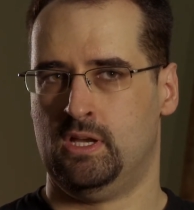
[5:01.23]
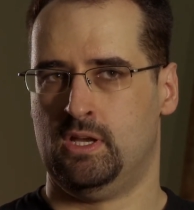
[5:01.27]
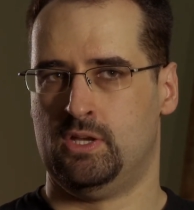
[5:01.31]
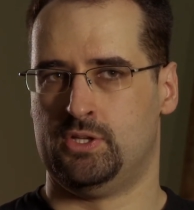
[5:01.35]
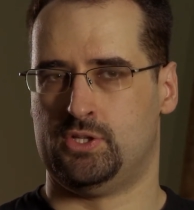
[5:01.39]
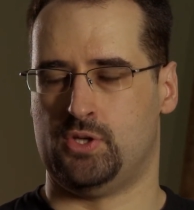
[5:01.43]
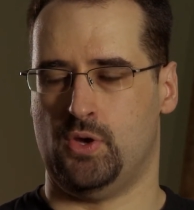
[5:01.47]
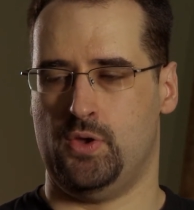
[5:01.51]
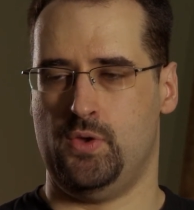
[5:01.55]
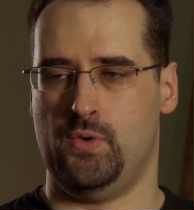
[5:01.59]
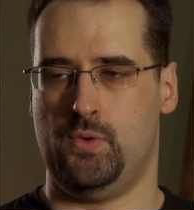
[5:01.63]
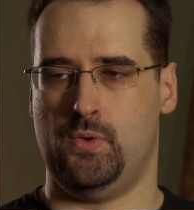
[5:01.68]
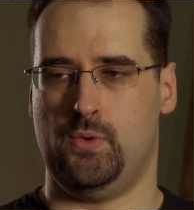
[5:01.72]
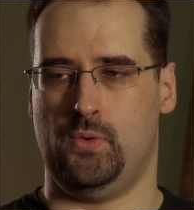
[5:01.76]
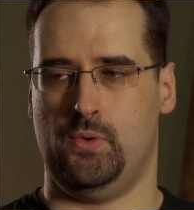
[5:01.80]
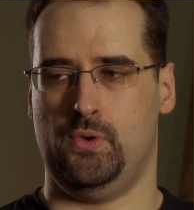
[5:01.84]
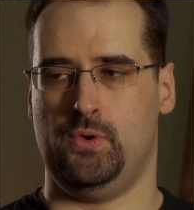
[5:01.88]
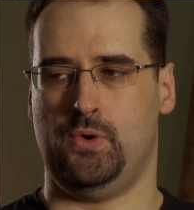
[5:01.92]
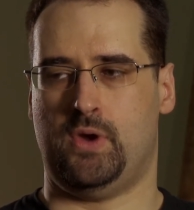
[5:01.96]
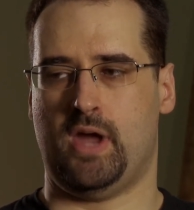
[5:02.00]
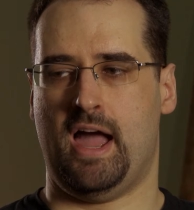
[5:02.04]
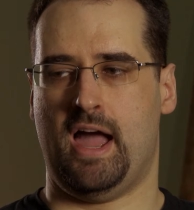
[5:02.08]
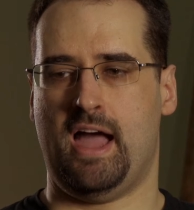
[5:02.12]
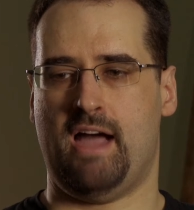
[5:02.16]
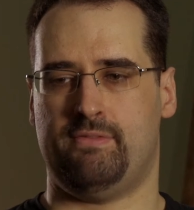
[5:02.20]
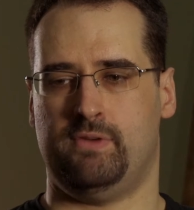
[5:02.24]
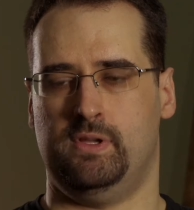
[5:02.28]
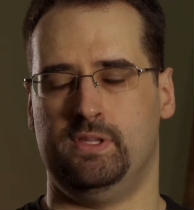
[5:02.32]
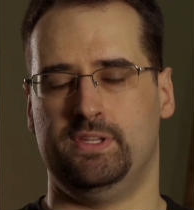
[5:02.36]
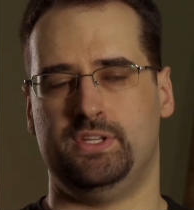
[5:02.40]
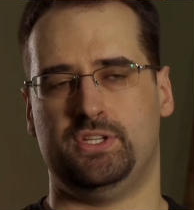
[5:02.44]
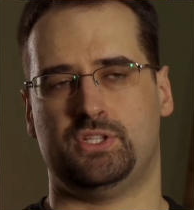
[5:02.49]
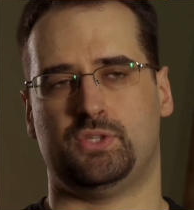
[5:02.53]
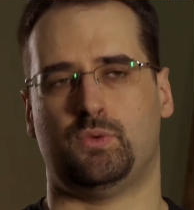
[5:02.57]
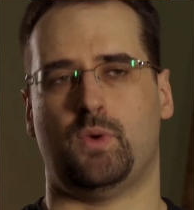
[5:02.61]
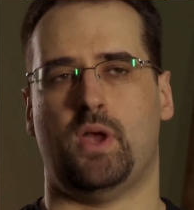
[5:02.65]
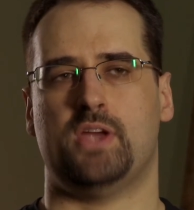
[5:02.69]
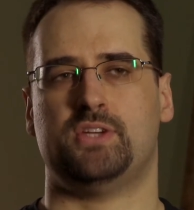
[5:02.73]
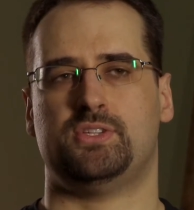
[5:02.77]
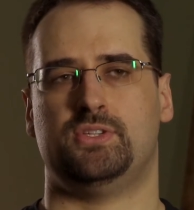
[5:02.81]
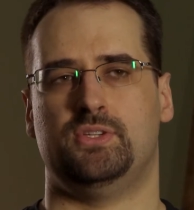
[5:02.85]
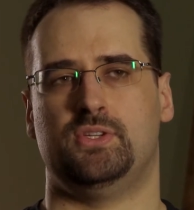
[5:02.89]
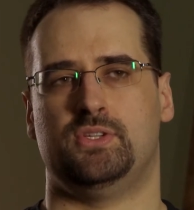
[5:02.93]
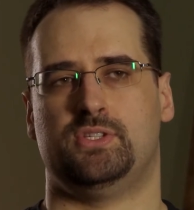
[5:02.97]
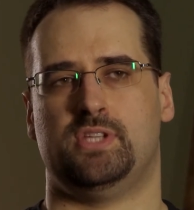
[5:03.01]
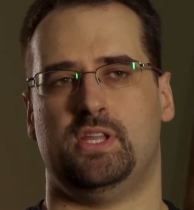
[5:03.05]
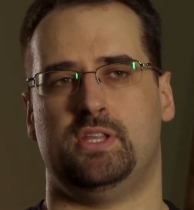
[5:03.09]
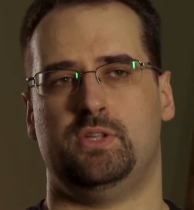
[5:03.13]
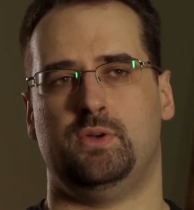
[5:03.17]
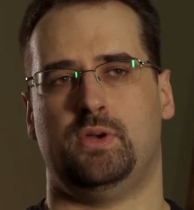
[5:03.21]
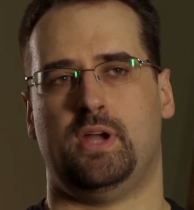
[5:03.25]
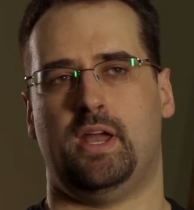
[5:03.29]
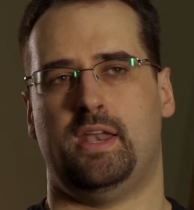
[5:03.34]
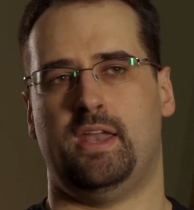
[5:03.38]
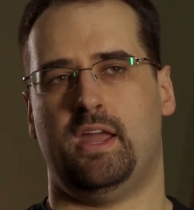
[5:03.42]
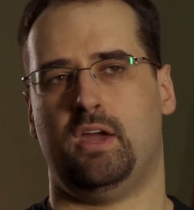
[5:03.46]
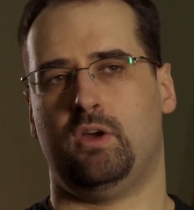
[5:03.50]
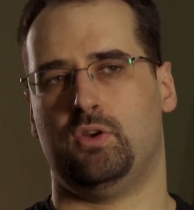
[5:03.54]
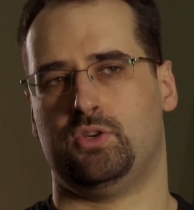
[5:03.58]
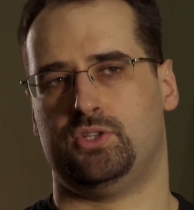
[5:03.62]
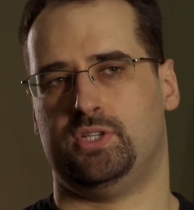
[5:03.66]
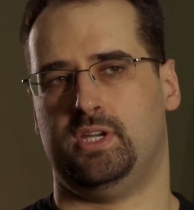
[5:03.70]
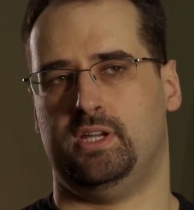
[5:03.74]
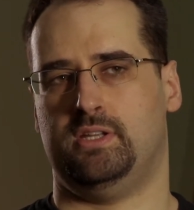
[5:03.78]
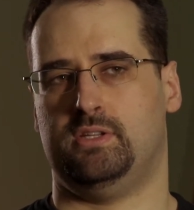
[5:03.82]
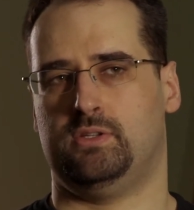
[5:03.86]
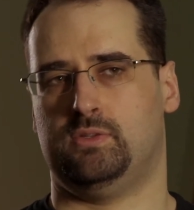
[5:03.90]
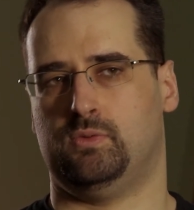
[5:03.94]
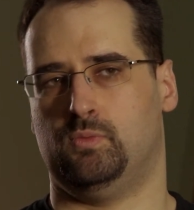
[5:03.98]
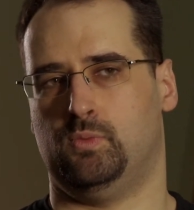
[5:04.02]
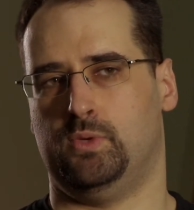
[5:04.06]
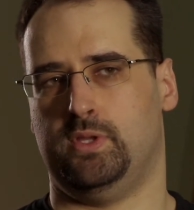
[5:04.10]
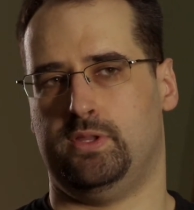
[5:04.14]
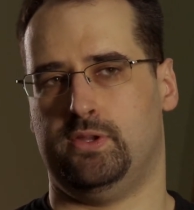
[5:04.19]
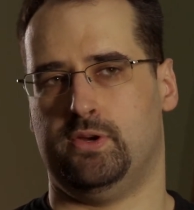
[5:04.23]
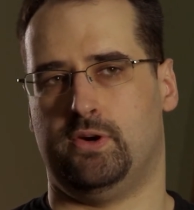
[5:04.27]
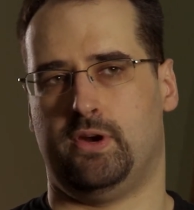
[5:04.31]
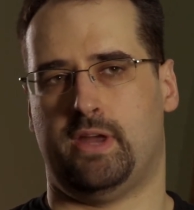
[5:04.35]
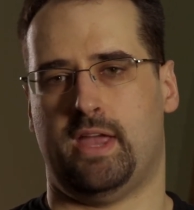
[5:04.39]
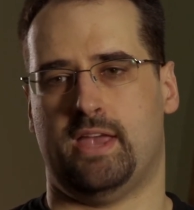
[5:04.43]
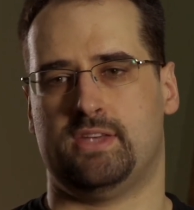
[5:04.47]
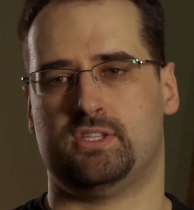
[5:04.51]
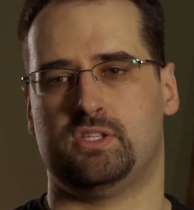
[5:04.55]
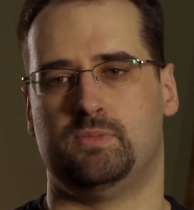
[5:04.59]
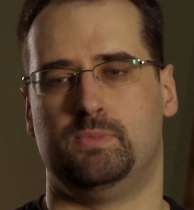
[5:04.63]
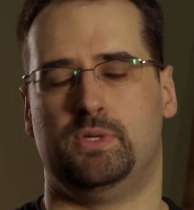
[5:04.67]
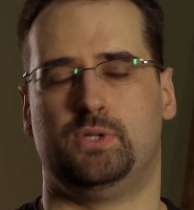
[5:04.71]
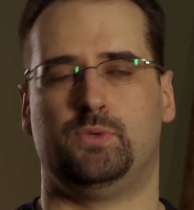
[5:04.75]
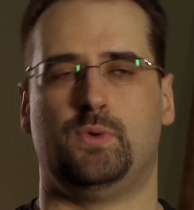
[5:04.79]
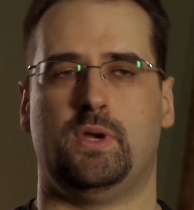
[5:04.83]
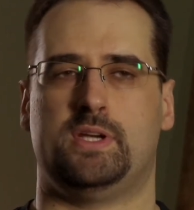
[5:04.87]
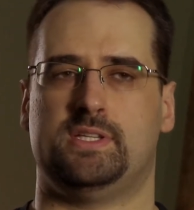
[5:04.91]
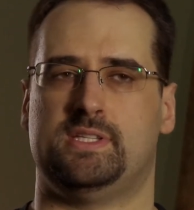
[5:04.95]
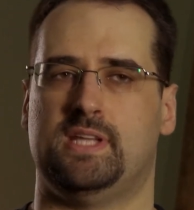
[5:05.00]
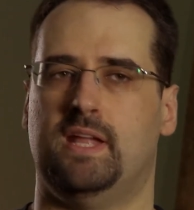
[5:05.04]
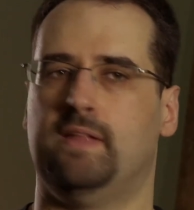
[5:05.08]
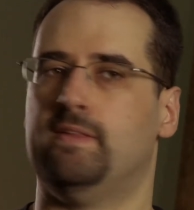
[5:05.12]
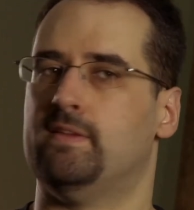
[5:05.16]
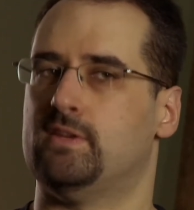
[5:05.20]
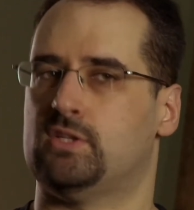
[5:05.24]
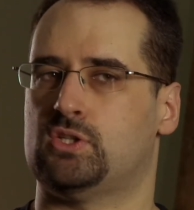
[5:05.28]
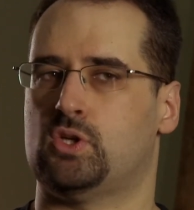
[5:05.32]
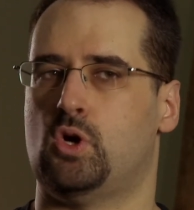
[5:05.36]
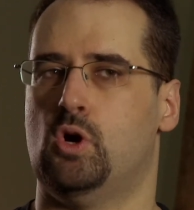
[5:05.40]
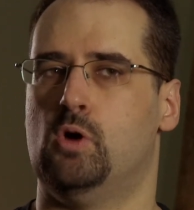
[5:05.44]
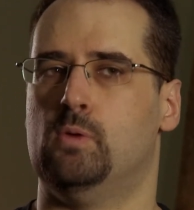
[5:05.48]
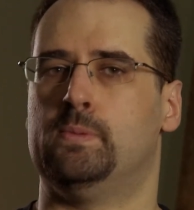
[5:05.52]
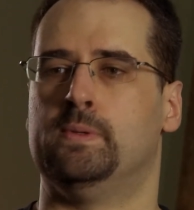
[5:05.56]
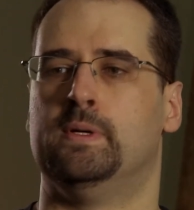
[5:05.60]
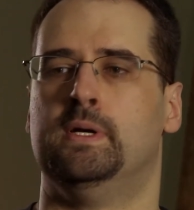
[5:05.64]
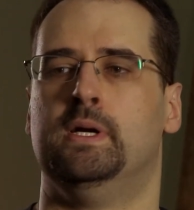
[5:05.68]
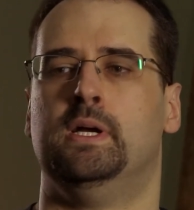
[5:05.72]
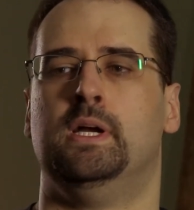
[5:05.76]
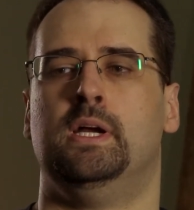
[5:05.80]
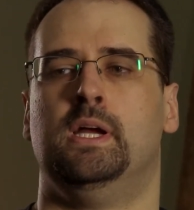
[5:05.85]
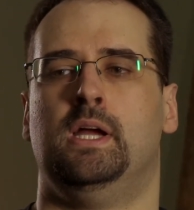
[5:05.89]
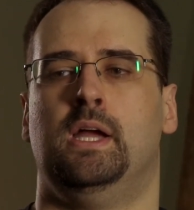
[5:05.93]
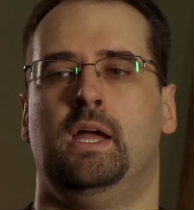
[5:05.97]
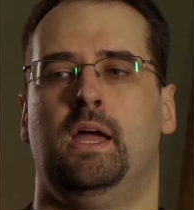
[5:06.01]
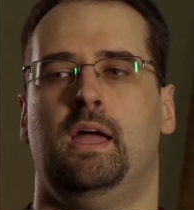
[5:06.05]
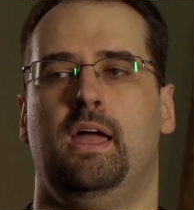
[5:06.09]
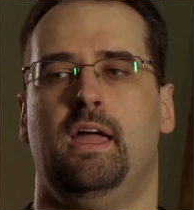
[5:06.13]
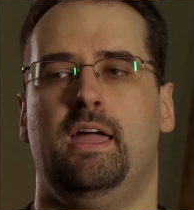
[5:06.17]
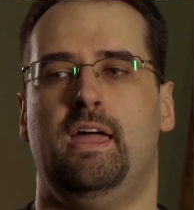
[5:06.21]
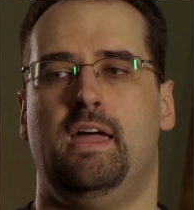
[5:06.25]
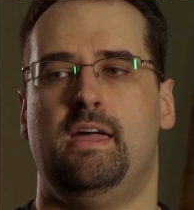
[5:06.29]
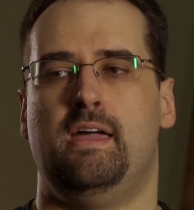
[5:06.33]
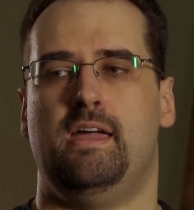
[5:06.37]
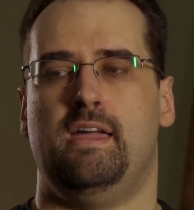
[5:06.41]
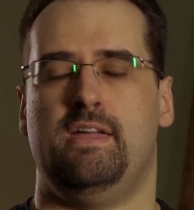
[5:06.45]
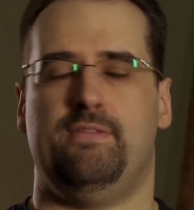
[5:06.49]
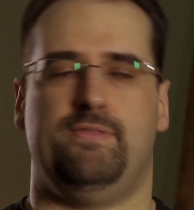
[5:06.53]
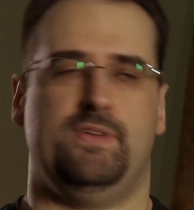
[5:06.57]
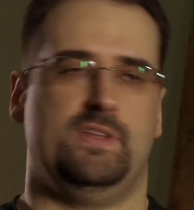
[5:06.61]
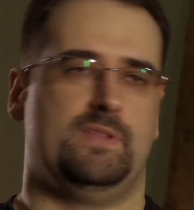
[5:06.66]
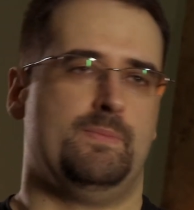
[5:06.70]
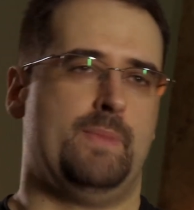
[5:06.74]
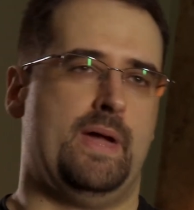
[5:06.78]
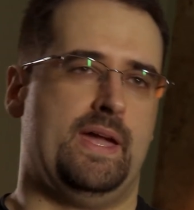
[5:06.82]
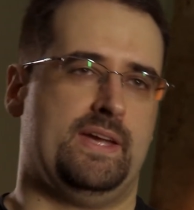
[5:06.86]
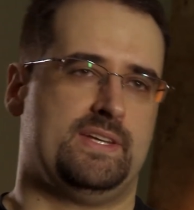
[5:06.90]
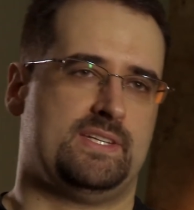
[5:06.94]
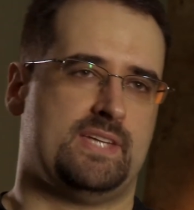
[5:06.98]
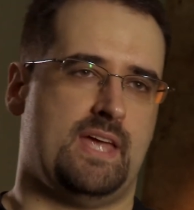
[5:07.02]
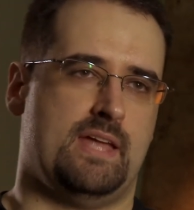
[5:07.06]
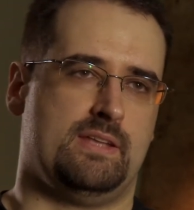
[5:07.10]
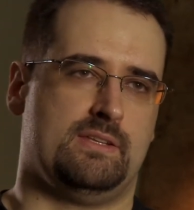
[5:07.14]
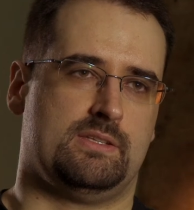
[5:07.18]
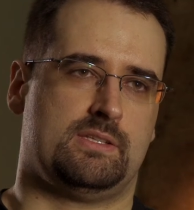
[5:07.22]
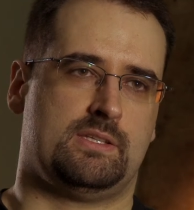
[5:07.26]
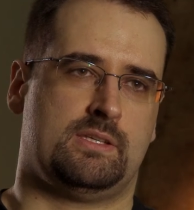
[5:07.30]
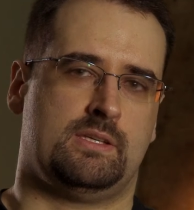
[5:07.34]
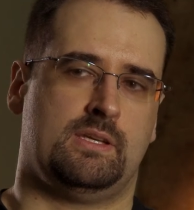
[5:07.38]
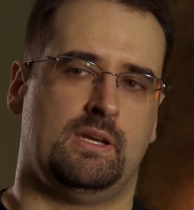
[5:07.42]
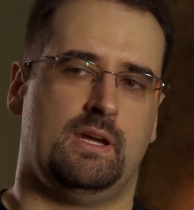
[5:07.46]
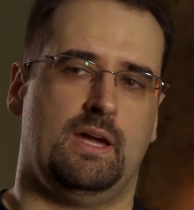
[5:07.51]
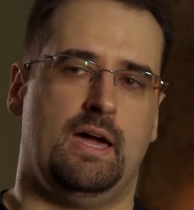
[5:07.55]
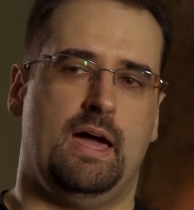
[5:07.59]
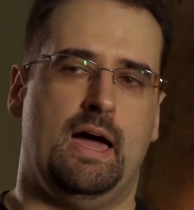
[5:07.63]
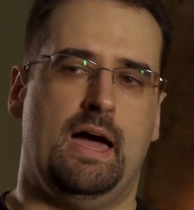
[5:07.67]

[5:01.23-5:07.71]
So you have all these questions that you can negotiate with your customer to extend the scope if it makes sense.